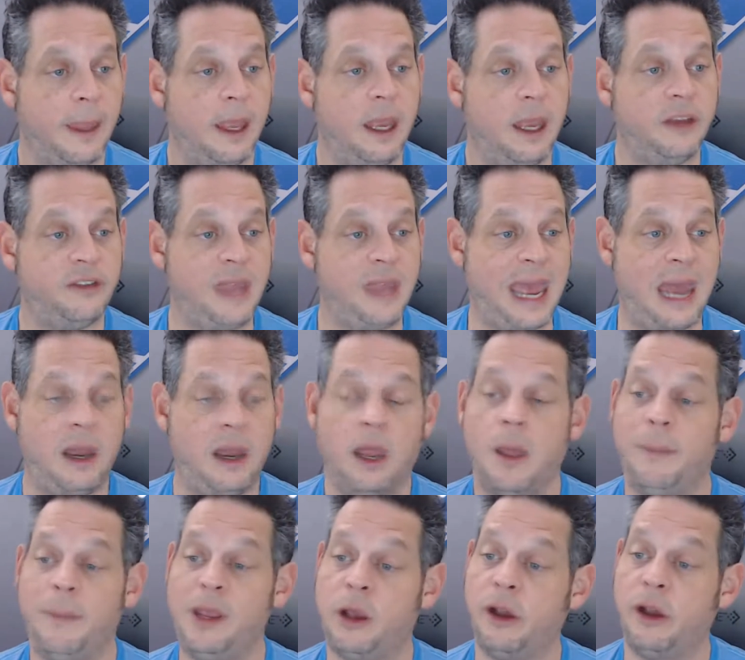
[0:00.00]
is that
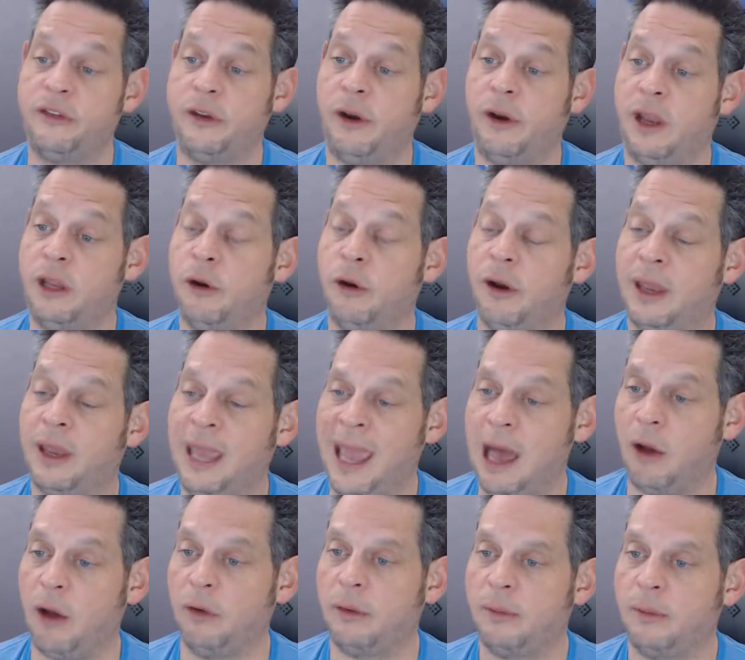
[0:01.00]
because they're in your
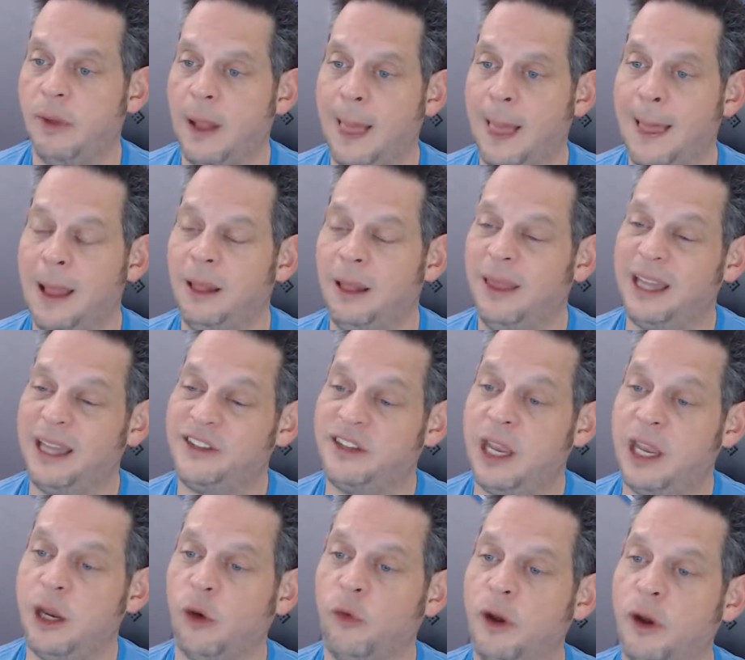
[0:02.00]
account, let's say
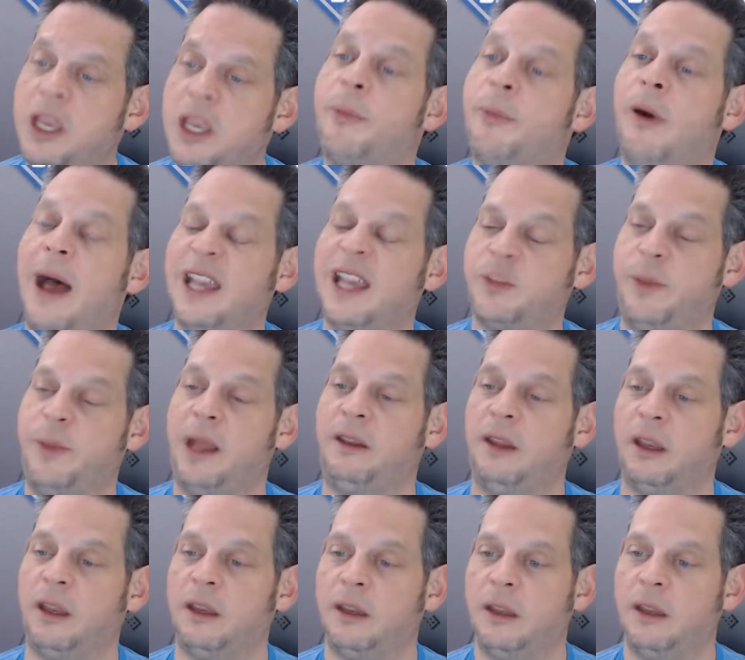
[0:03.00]
you're rookie
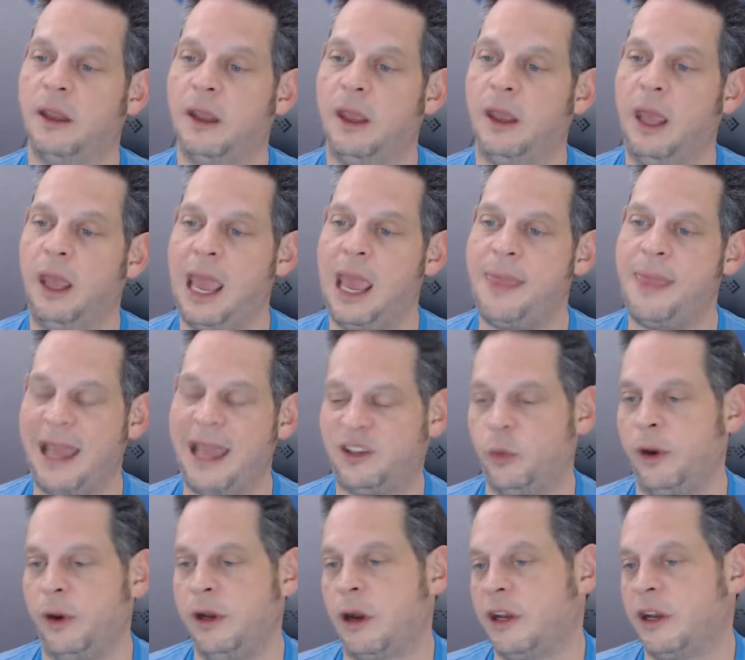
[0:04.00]
prospecting, and that's
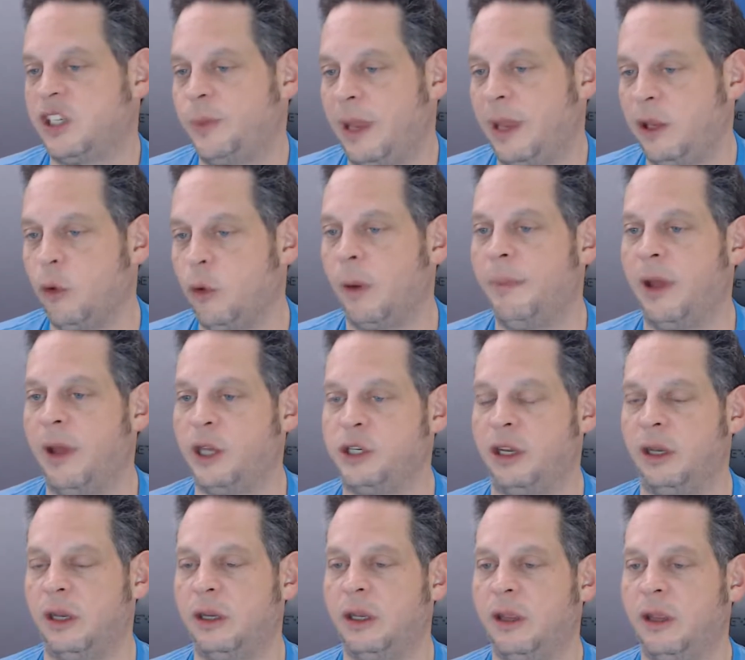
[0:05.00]
where you're going to spend your
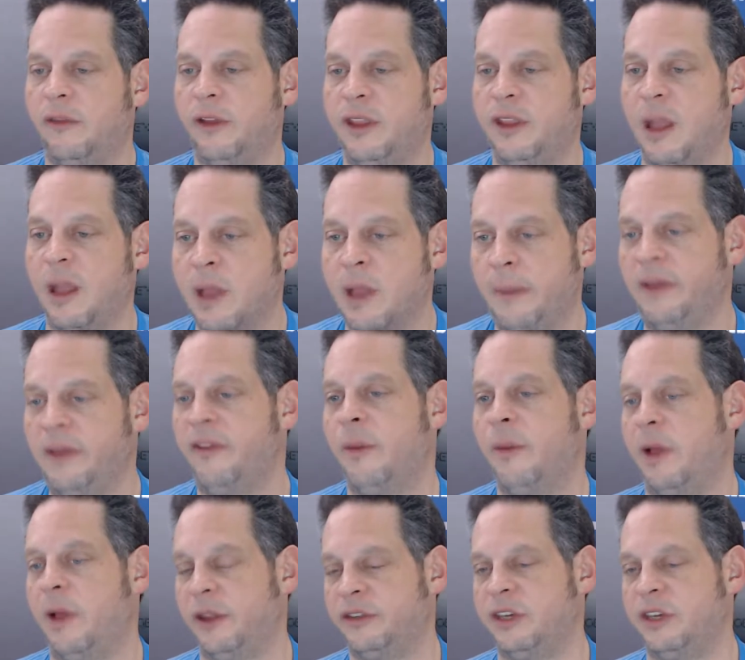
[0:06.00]
budget for the upcoming
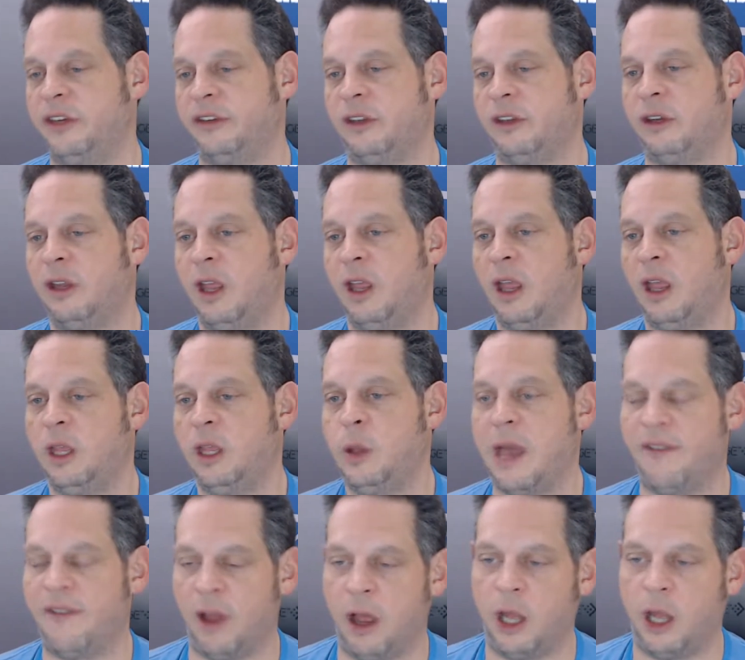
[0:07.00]
football season. You
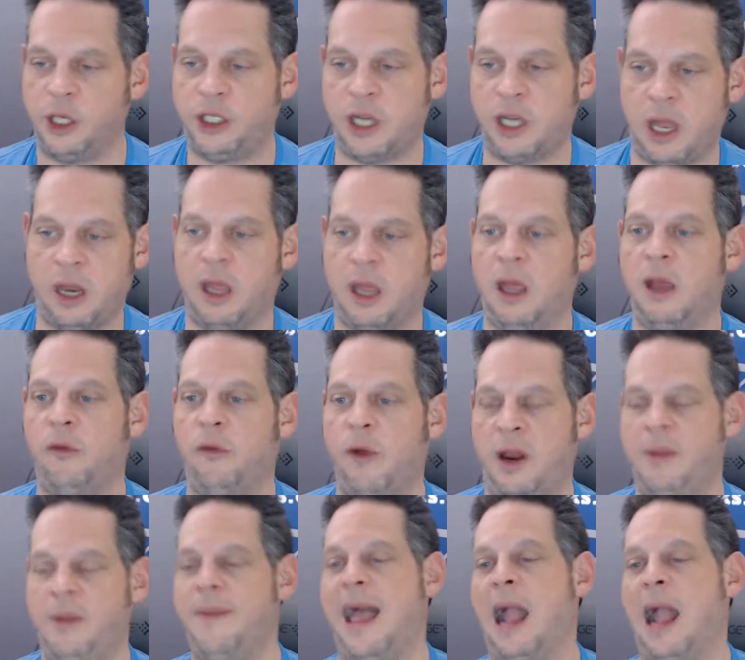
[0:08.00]
have a hunch on a
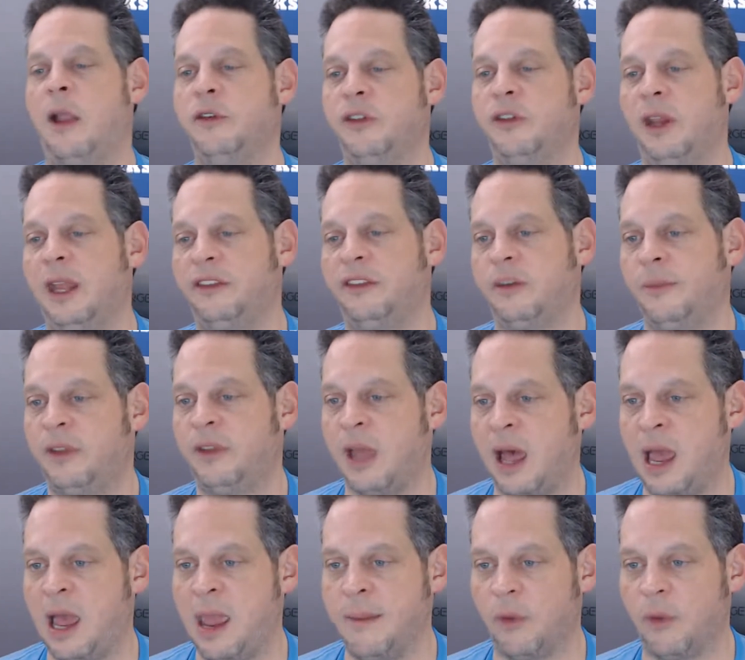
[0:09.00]
running back who's going to get some
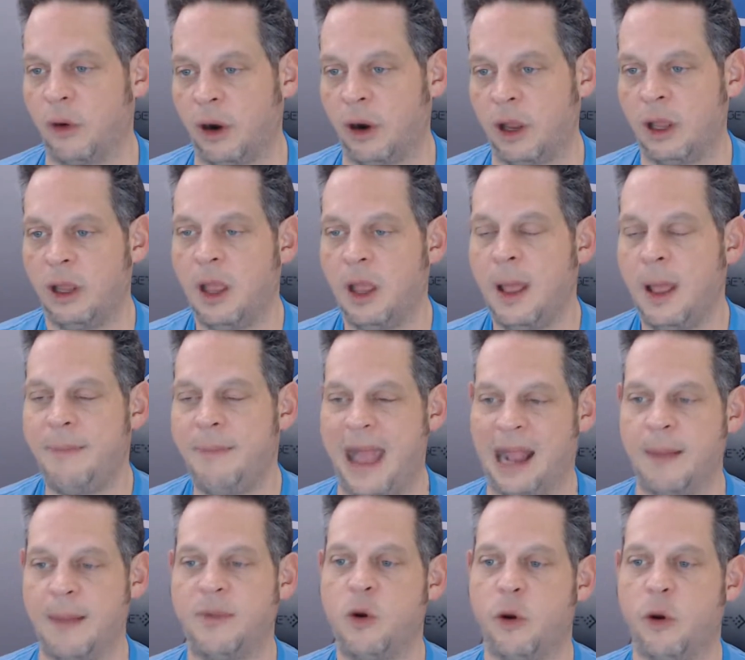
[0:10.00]
time, or a
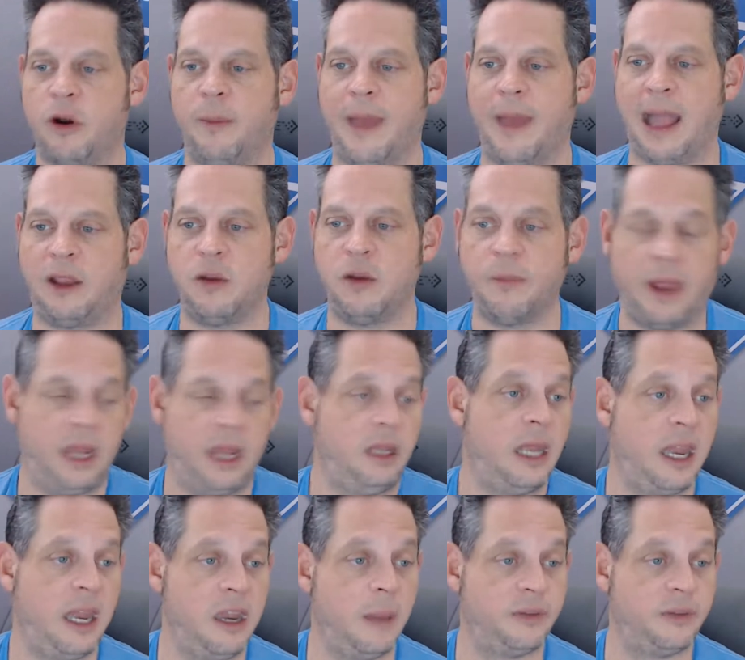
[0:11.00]
backup quarterback who might
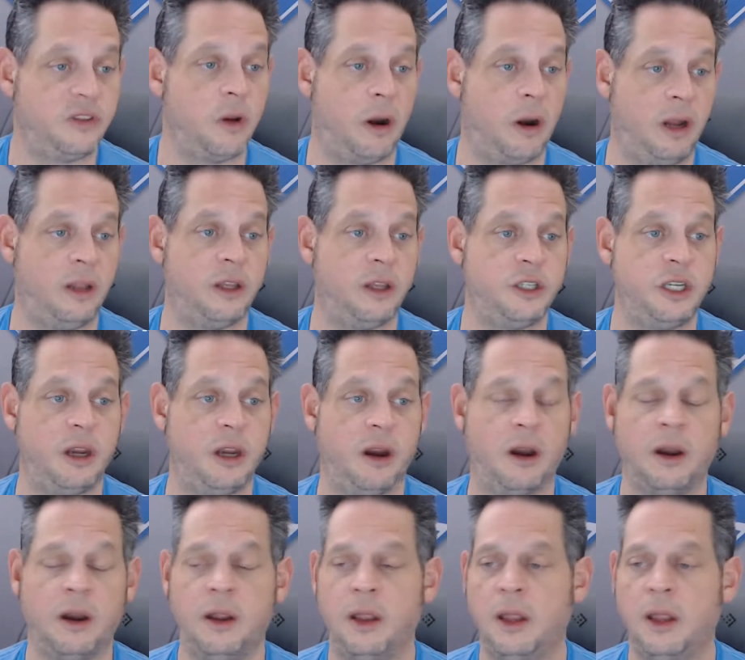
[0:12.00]
end up starting this year.